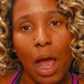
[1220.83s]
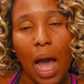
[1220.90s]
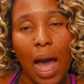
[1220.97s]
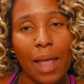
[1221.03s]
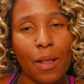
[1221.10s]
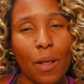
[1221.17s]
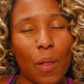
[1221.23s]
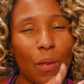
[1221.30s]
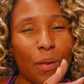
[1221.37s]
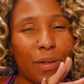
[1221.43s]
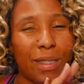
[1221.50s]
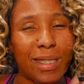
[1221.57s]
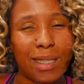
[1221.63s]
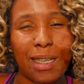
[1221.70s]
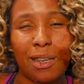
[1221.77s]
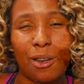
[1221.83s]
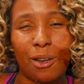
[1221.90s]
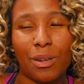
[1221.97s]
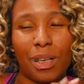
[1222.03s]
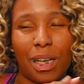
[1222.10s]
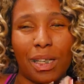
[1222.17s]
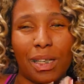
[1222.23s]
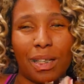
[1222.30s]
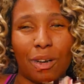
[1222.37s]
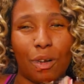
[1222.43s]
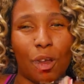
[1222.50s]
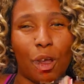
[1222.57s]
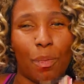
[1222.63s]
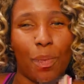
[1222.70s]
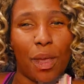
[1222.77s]
I don't see her
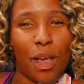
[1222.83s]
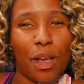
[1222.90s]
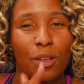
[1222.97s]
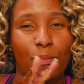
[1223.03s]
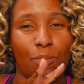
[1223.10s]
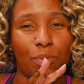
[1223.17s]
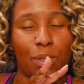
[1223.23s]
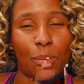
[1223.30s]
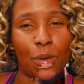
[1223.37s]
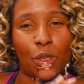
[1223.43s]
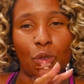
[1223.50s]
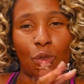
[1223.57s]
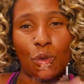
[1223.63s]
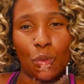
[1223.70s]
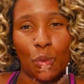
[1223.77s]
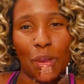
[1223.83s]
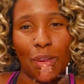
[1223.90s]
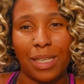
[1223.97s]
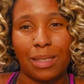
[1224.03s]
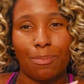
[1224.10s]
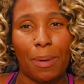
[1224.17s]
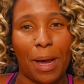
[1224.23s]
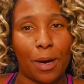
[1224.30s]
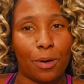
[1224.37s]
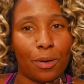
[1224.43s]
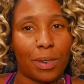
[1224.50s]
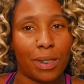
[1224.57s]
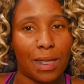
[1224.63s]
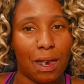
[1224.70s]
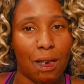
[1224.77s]
necessarily being a someone who drinks by
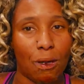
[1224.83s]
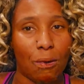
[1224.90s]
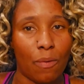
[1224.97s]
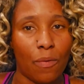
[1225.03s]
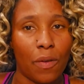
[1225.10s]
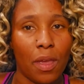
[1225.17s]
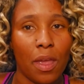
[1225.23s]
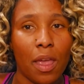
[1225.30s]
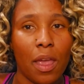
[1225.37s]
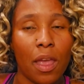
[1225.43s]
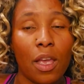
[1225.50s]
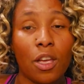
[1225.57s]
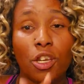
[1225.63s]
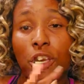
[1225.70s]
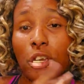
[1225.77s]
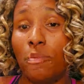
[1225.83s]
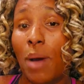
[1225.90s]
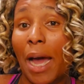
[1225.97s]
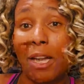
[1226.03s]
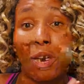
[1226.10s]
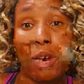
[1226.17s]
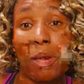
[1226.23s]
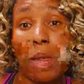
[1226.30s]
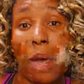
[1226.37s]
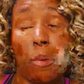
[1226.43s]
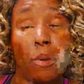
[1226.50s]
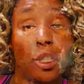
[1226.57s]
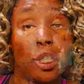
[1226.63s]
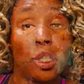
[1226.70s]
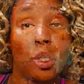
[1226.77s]
herself she might do that
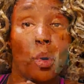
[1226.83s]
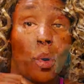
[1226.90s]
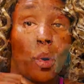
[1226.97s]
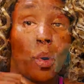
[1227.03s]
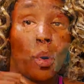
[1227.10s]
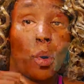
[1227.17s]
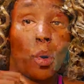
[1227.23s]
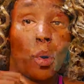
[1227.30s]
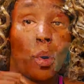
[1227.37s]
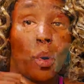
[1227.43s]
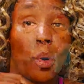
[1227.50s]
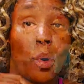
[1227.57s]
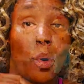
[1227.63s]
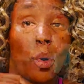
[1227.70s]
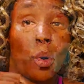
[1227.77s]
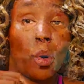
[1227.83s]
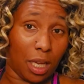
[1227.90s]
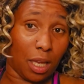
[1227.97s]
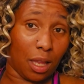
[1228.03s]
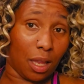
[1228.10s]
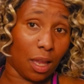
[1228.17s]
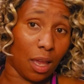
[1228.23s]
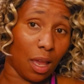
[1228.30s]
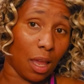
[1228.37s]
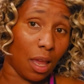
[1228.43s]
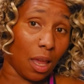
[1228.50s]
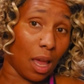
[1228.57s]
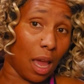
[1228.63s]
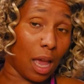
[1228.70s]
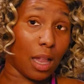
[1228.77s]
when she's going through a depression.
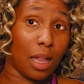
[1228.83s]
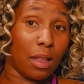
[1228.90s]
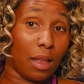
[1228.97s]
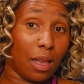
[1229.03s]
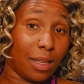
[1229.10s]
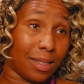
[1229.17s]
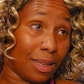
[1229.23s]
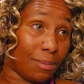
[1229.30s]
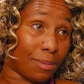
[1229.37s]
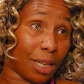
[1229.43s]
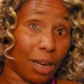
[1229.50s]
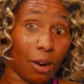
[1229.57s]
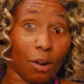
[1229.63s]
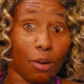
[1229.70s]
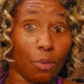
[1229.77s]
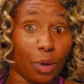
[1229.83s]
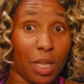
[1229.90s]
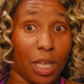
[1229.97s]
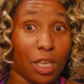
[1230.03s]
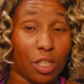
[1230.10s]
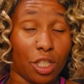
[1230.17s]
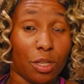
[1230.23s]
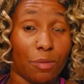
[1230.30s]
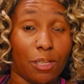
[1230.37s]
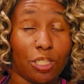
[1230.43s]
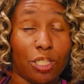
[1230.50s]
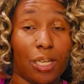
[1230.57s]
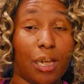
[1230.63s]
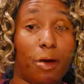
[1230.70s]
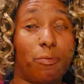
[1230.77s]
And it seems like her relationship that
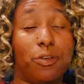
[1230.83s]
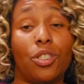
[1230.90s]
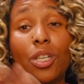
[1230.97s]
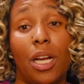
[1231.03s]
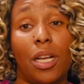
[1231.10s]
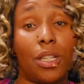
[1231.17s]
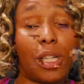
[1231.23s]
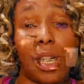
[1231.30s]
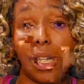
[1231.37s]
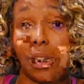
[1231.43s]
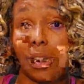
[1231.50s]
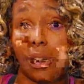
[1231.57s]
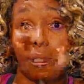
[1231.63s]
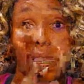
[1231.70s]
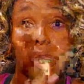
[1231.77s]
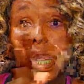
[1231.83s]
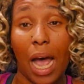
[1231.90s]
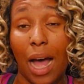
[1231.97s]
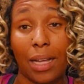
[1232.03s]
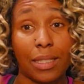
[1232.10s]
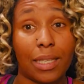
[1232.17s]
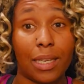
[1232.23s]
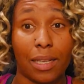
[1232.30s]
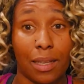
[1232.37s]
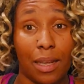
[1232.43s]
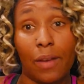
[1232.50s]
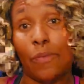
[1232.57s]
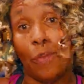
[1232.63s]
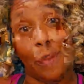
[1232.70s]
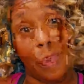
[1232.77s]
she had with John Janssen was toxic
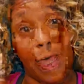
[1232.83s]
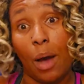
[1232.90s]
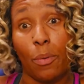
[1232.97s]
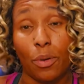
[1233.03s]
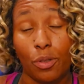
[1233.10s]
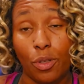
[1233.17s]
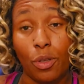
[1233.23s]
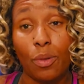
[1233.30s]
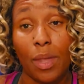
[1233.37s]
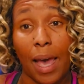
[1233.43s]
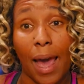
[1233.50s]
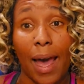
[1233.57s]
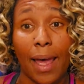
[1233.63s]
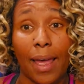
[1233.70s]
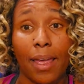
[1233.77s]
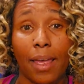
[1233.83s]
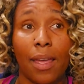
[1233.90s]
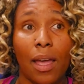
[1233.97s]
enough where that would do that.